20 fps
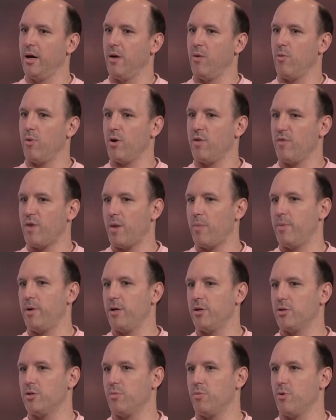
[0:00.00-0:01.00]
one of our
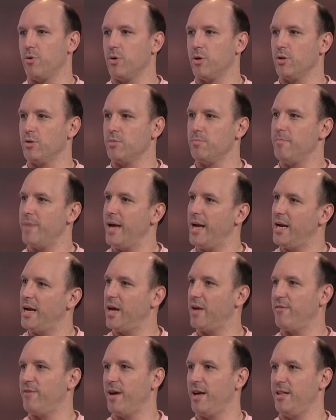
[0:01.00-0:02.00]
peer supporters may not
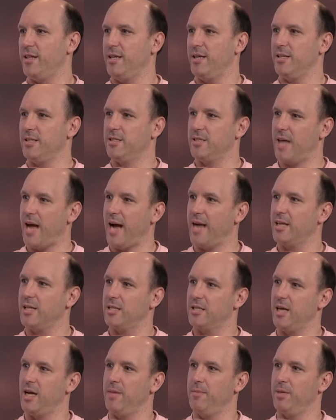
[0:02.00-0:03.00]
have had the exact
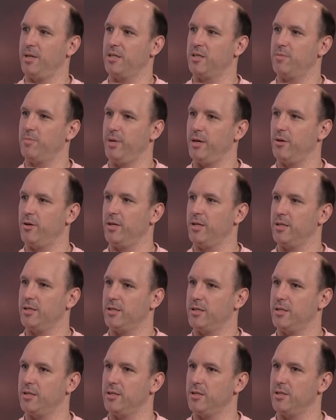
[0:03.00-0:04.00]
same
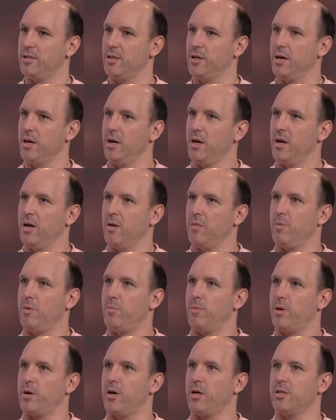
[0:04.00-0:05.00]
experiences, but
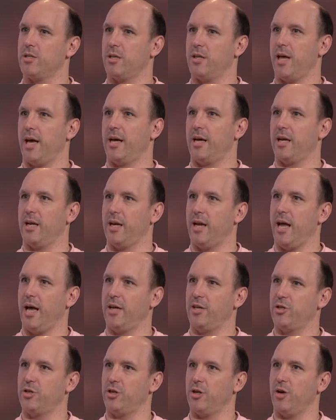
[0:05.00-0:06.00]
because of that
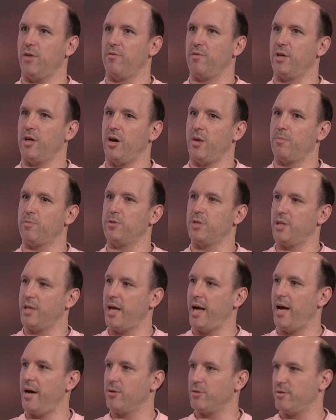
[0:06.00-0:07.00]
connection of the ups and
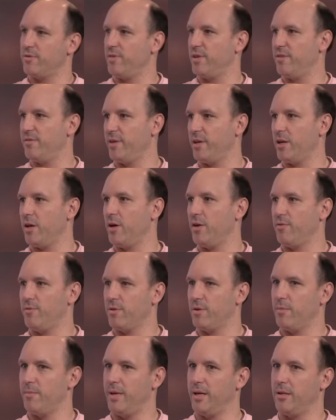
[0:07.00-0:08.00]
downs of living life
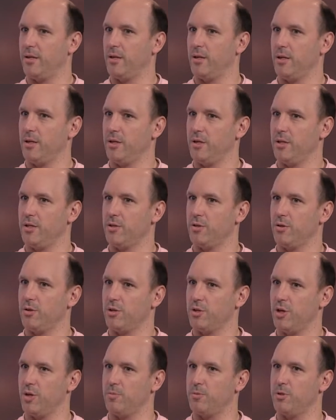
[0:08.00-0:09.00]
with a mental illness or a
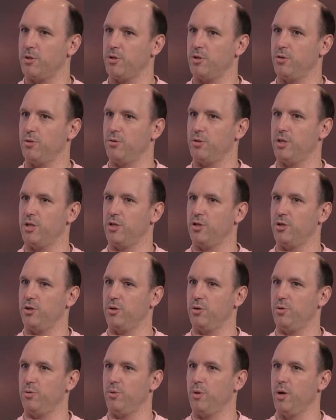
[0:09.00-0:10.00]
substance use
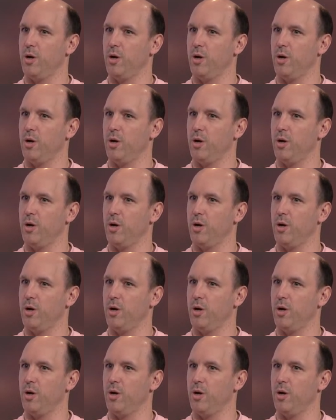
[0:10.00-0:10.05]
issue,